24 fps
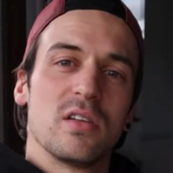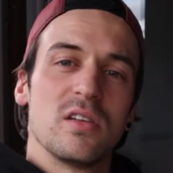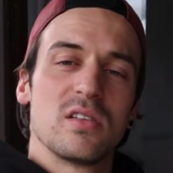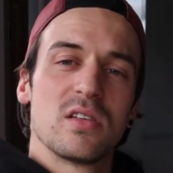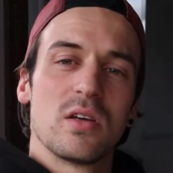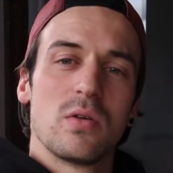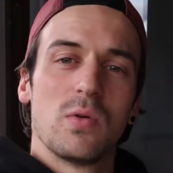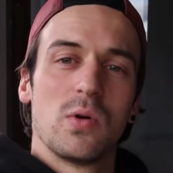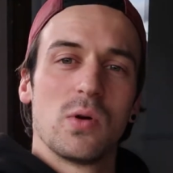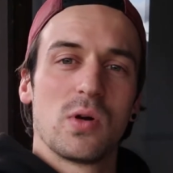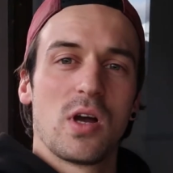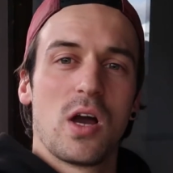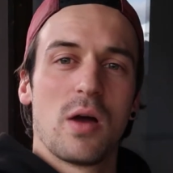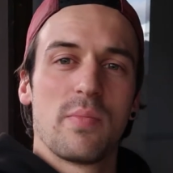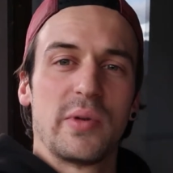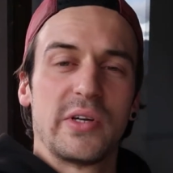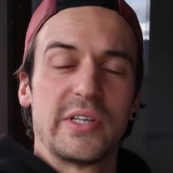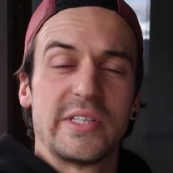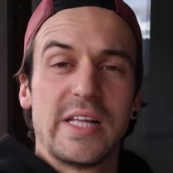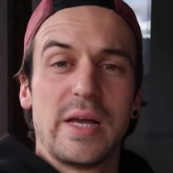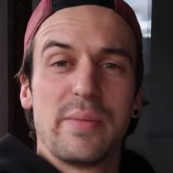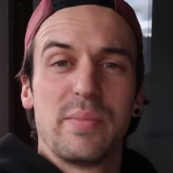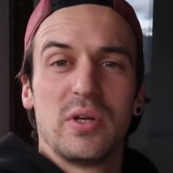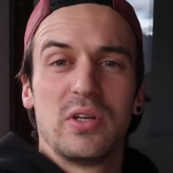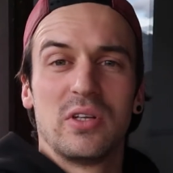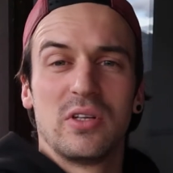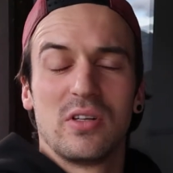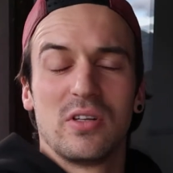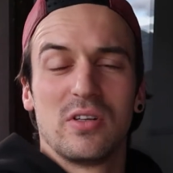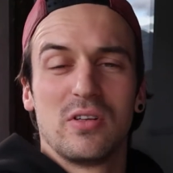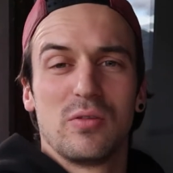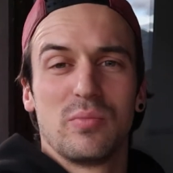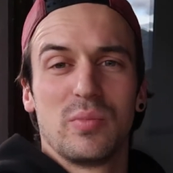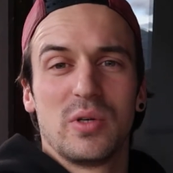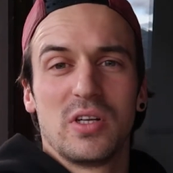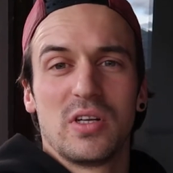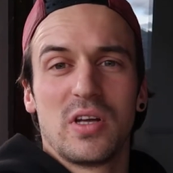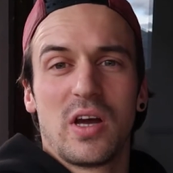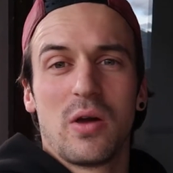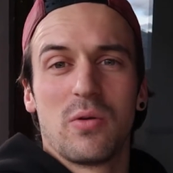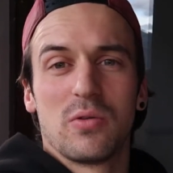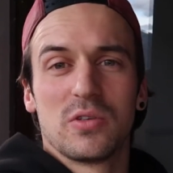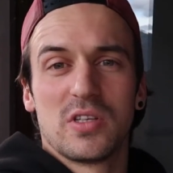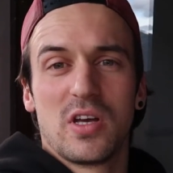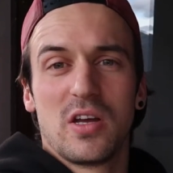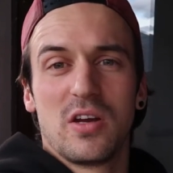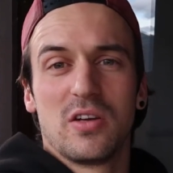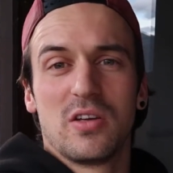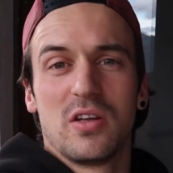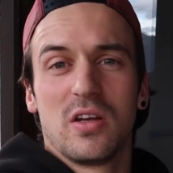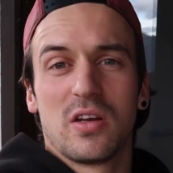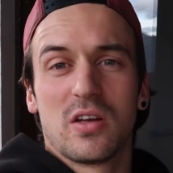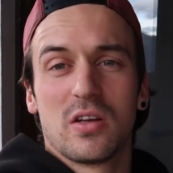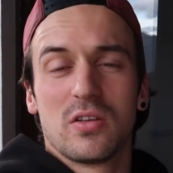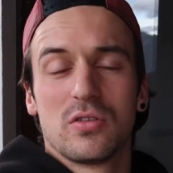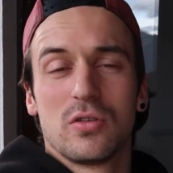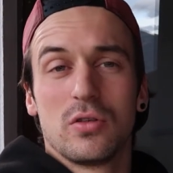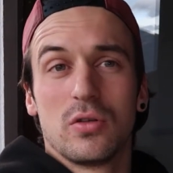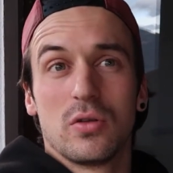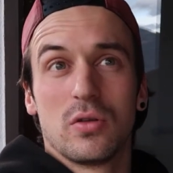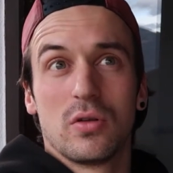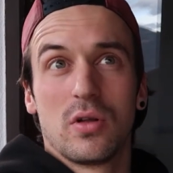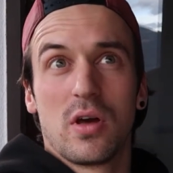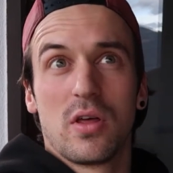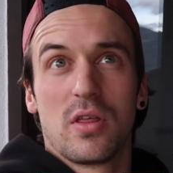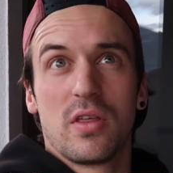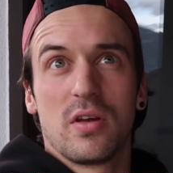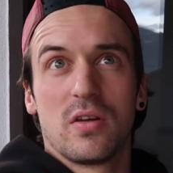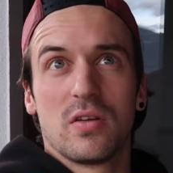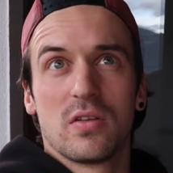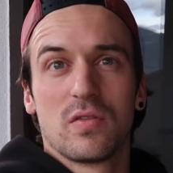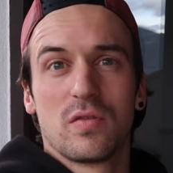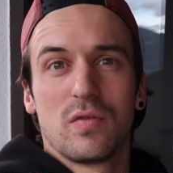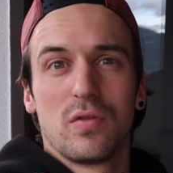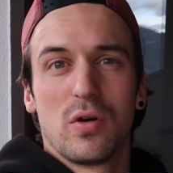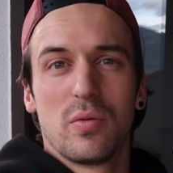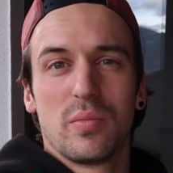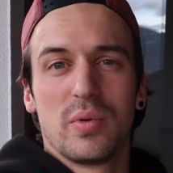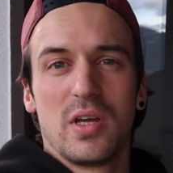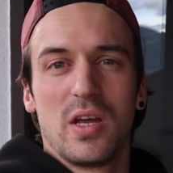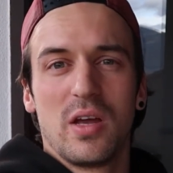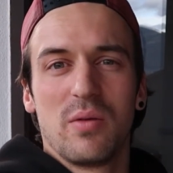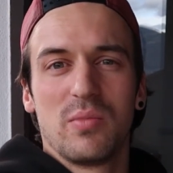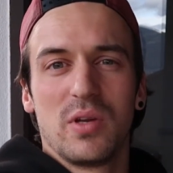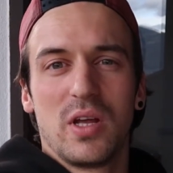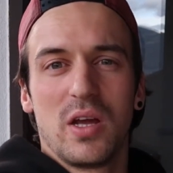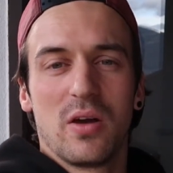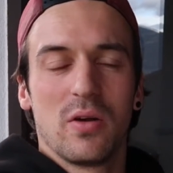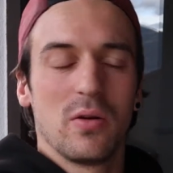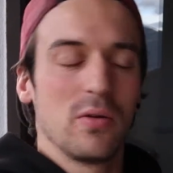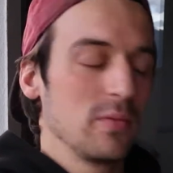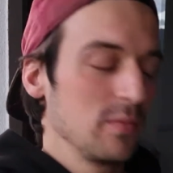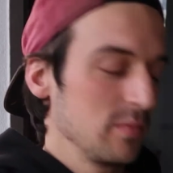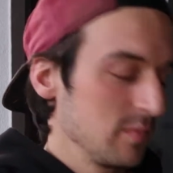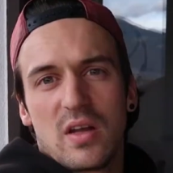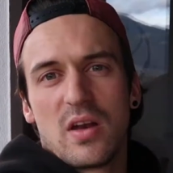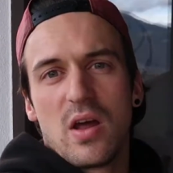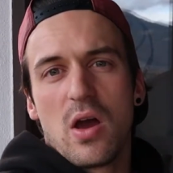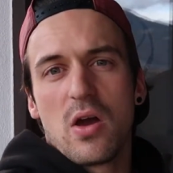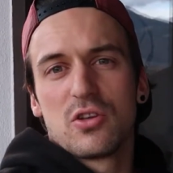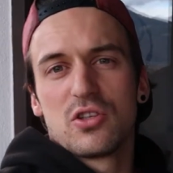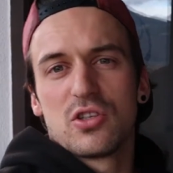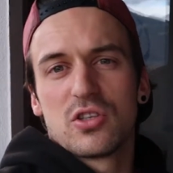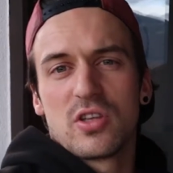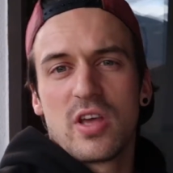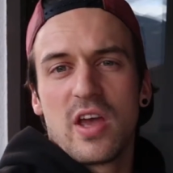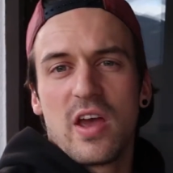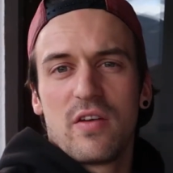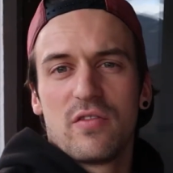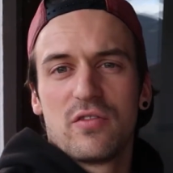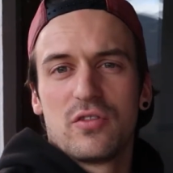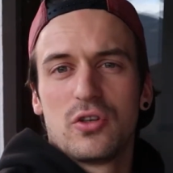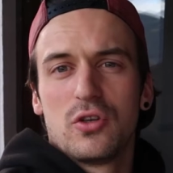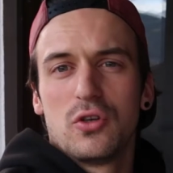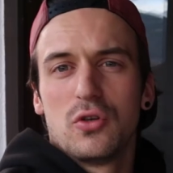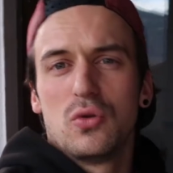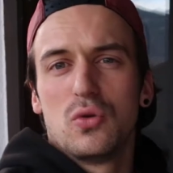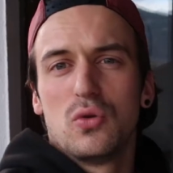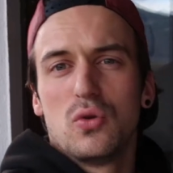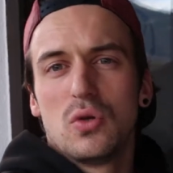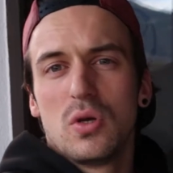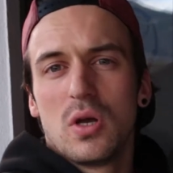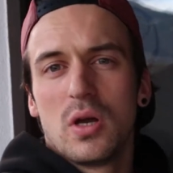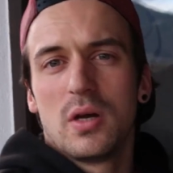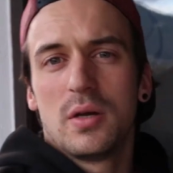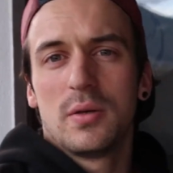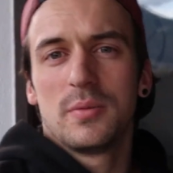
since I woke up, I slept in a little bit. I was editing until I think it's 4 p.m. now. And now I just have to